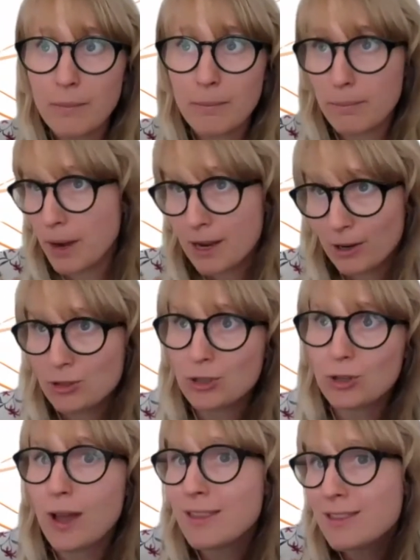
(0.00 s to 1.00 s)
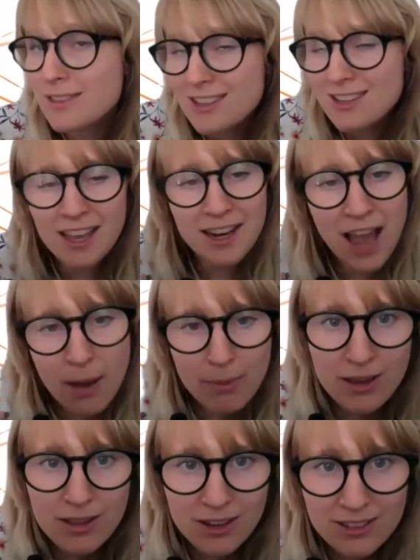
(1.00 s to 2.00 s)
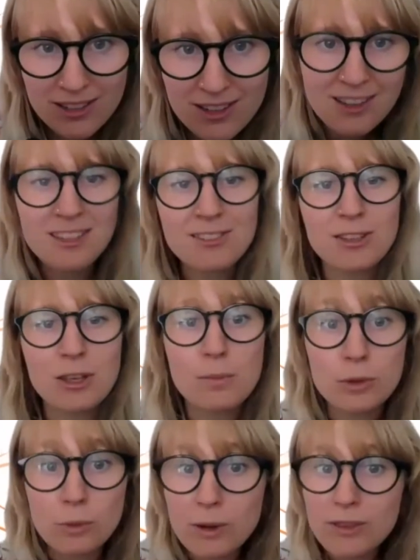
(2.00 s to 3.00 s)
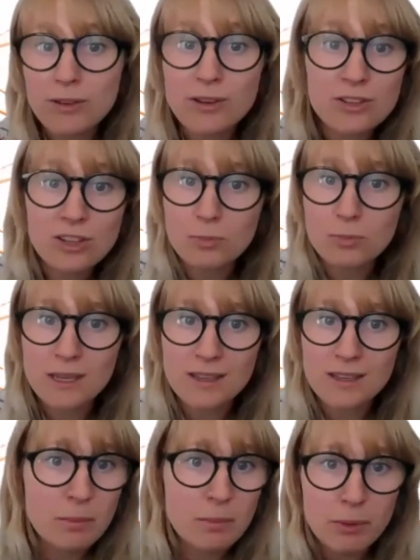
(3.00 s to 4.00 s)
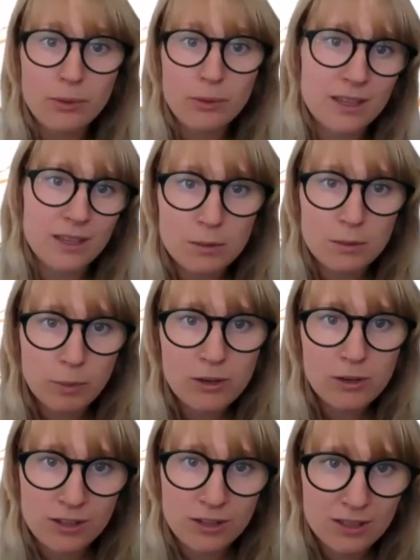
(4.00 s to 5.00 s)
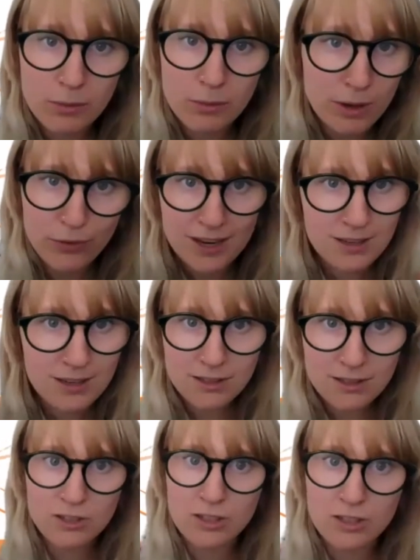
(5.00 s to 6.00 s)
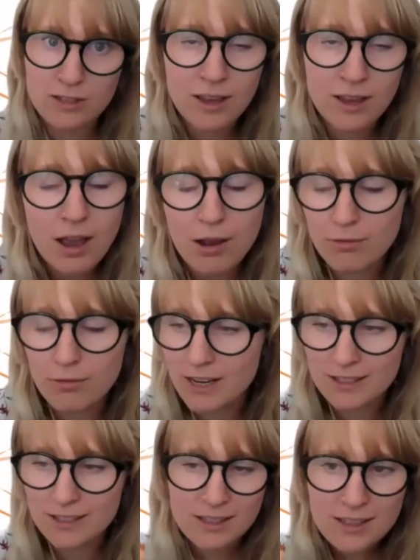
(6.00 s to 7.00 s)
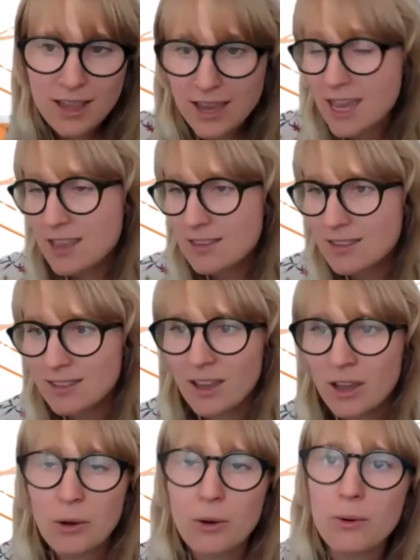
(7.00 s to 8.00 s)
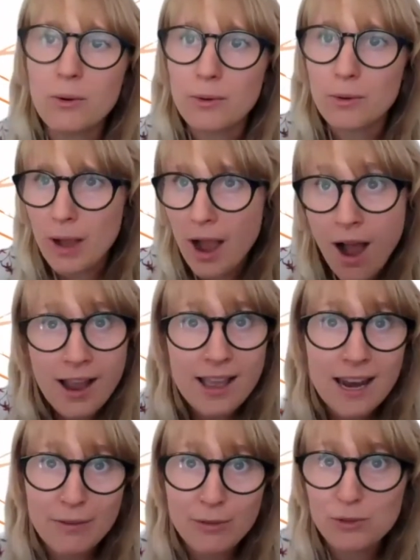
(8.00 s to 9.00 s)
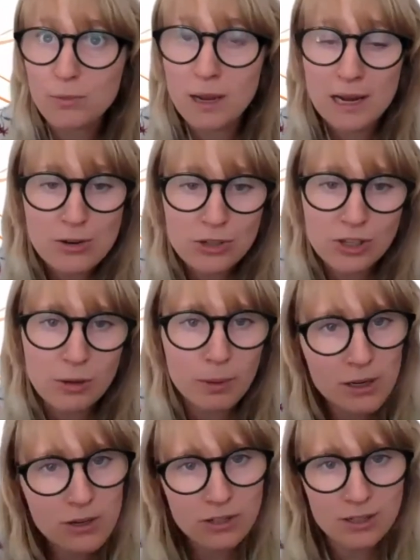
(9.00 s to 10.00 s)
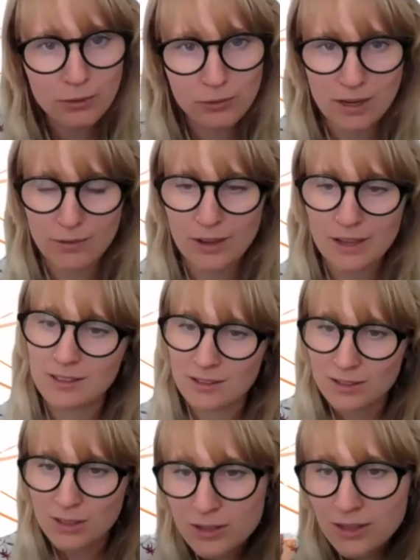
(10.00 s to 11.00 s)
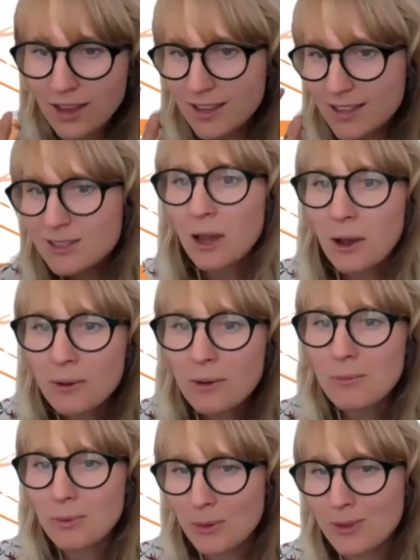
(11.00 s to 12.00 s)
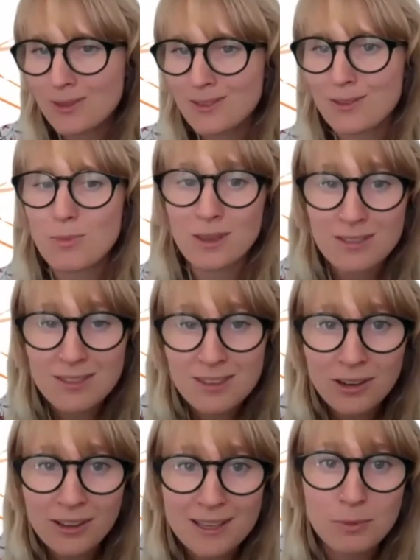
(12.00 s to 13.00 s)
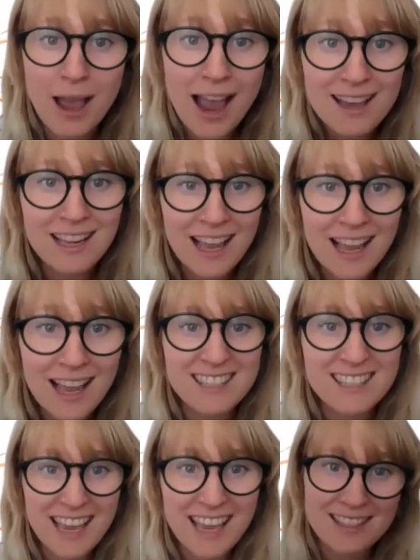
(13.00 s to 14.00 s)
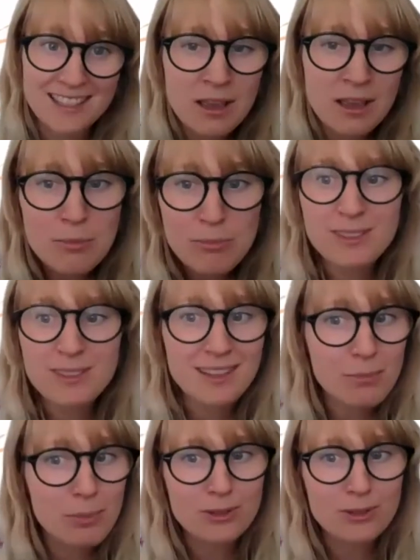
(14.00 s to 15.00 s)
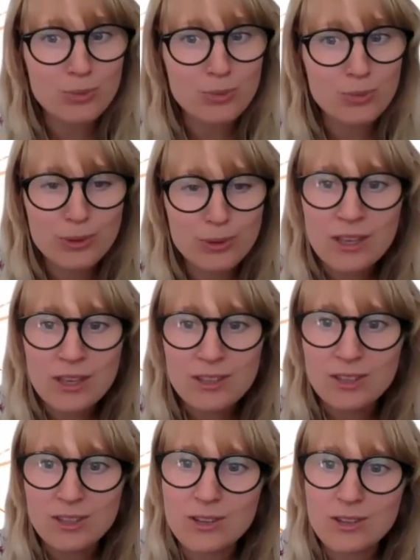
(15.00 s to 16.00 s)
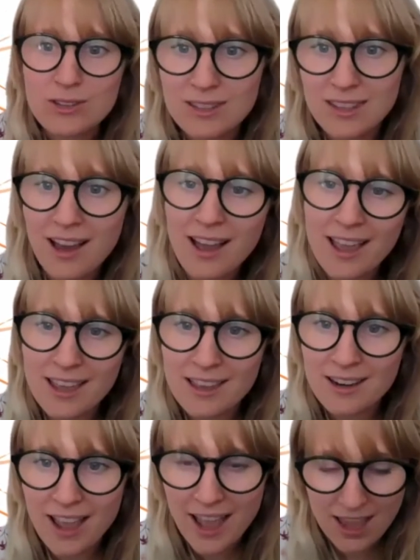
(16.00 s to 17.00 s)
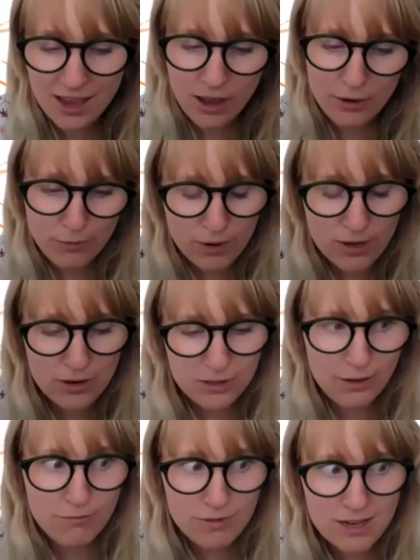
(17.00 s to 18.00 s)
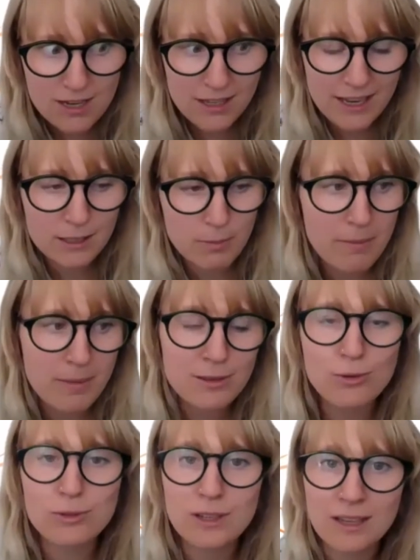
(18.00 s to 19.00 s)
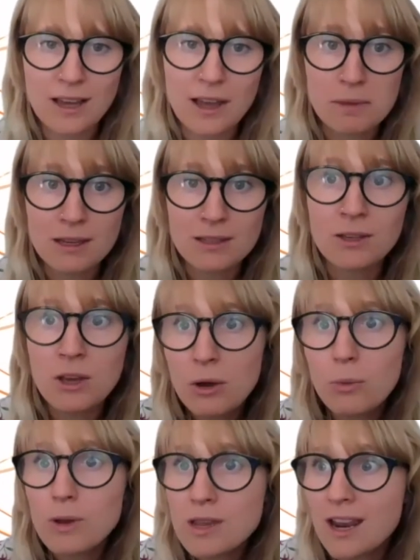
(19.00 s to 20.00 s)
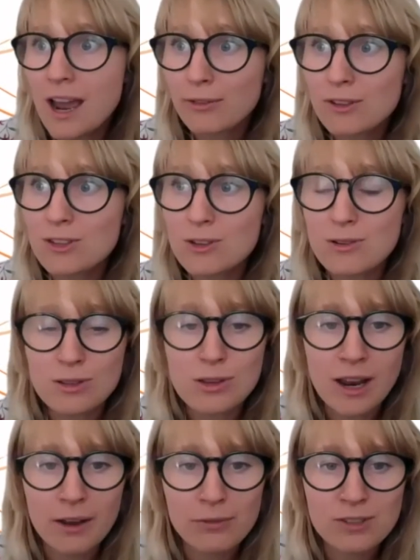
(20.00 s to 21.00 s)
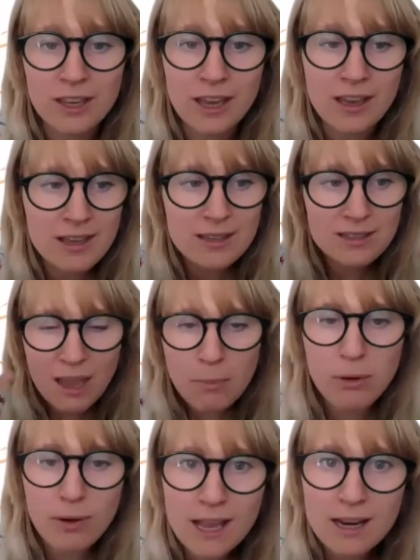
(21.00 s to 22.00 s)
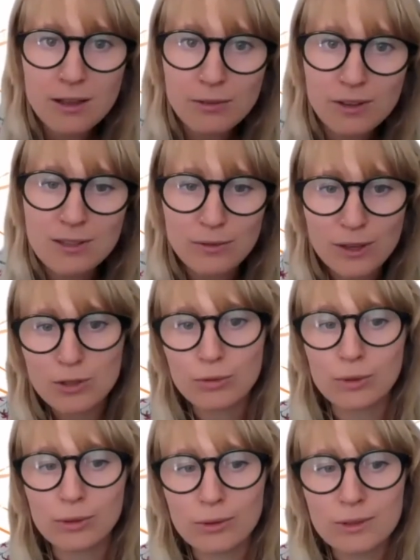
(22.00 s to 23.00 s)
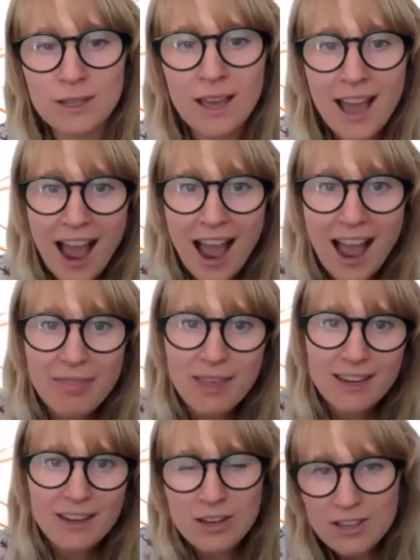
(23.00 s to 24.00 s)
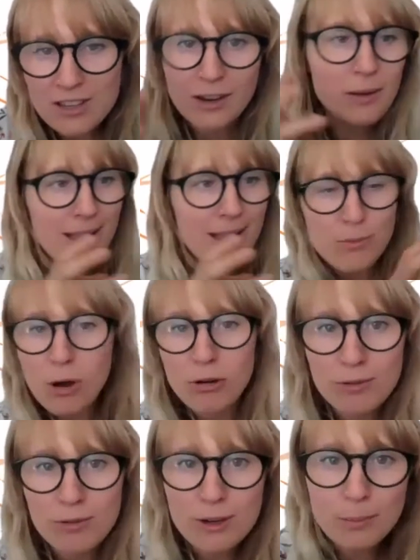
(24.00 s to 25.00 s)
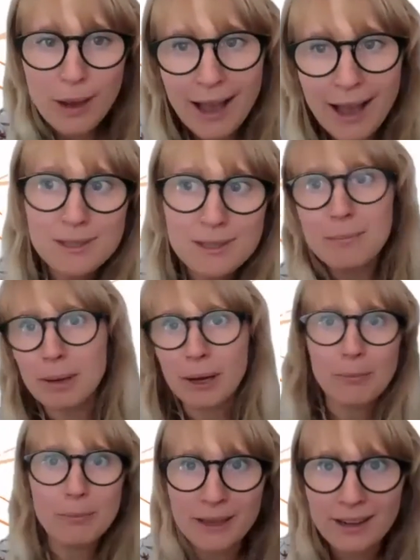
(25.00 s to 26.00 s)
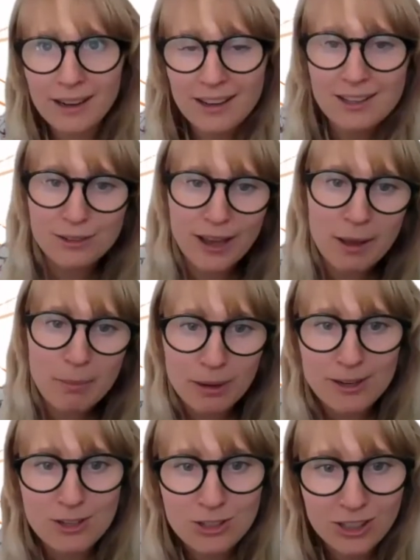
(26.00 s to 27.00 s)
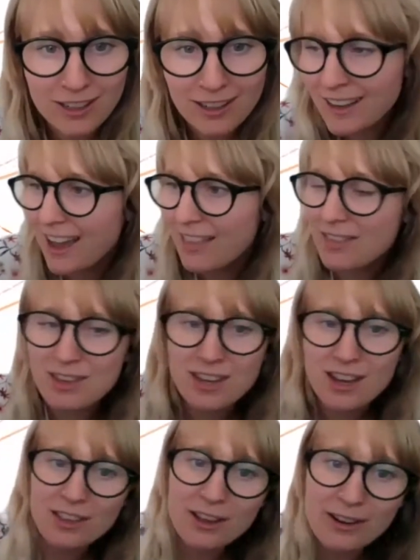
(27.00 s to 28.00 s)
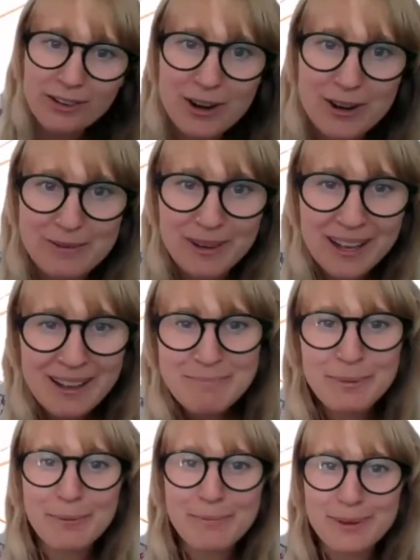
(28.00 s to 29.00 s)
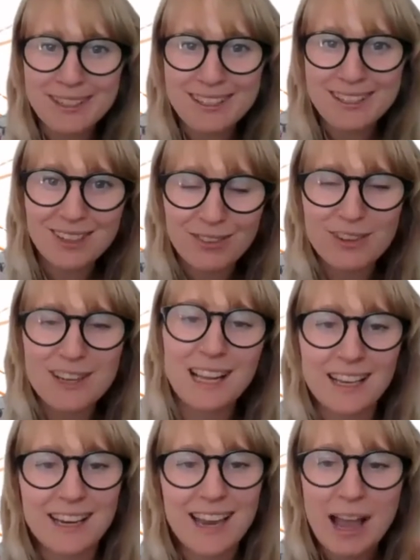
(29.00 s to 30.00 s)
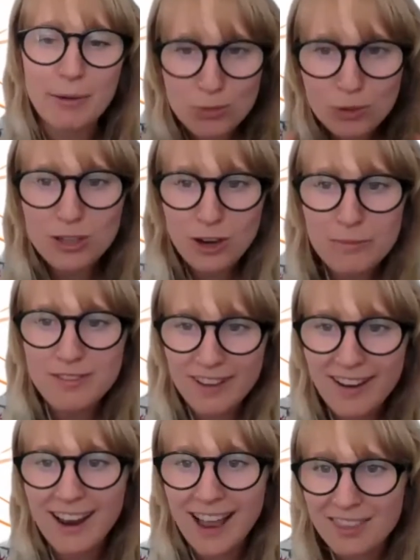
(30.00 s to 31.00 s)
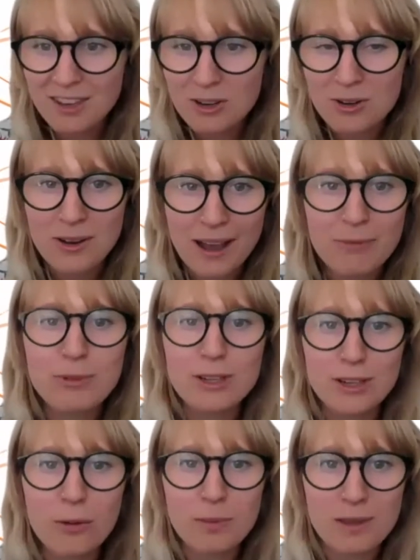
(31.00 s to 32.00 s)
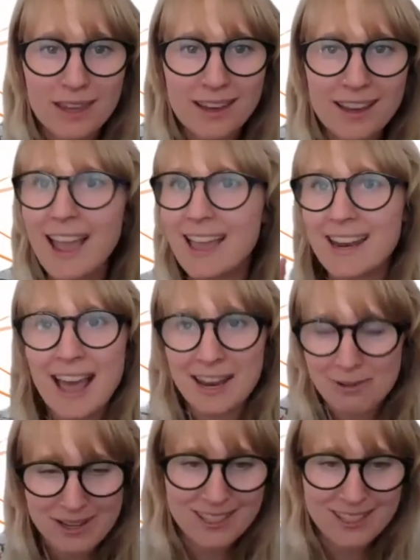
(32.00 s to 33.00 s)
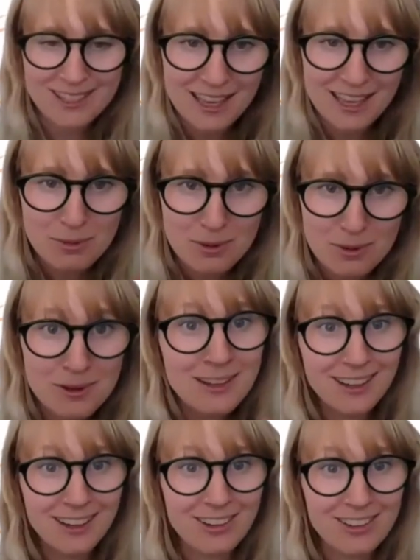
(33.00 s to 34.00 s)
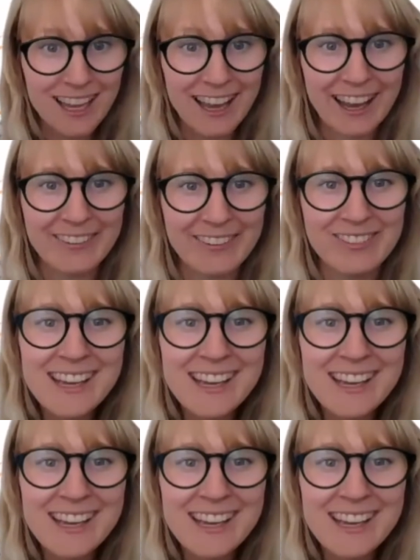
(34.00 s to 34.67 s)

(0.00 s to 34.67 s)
biological entities that inhabit those ecosystems, or whether it just be as simple as the exposures that we face, such as a rising heat or higher levels of pollution differently affecting us. So it's so important to be considering this, but as Claire says, pretty impossible to design a kind of using a real experimental design, because what you'd have to do is you'd have to separate a load of individuals and then, in one room perhaps pump in a load of air pollution, and then the other room pump in some lovely clean air, which would not be very ethical and would not be in any way sustainable long term.